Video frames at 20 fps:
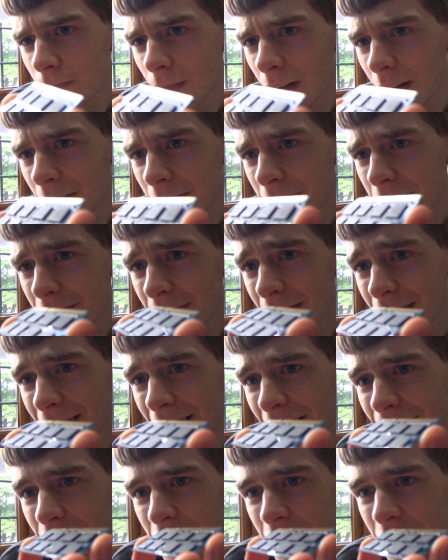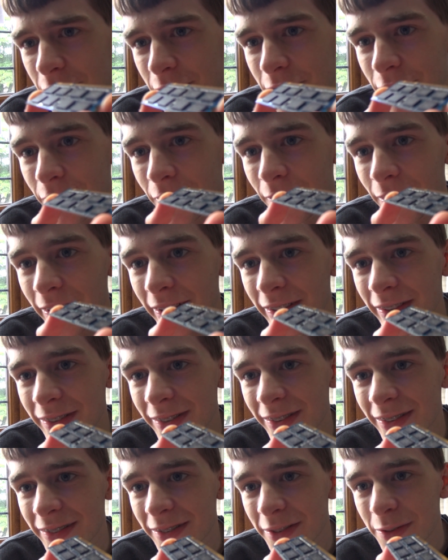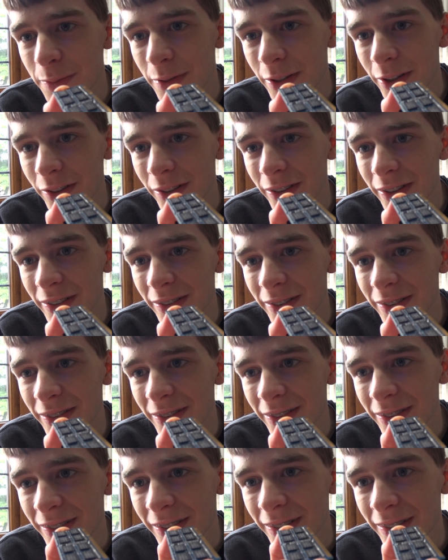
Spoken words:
I don't really have a use for this, to be honest.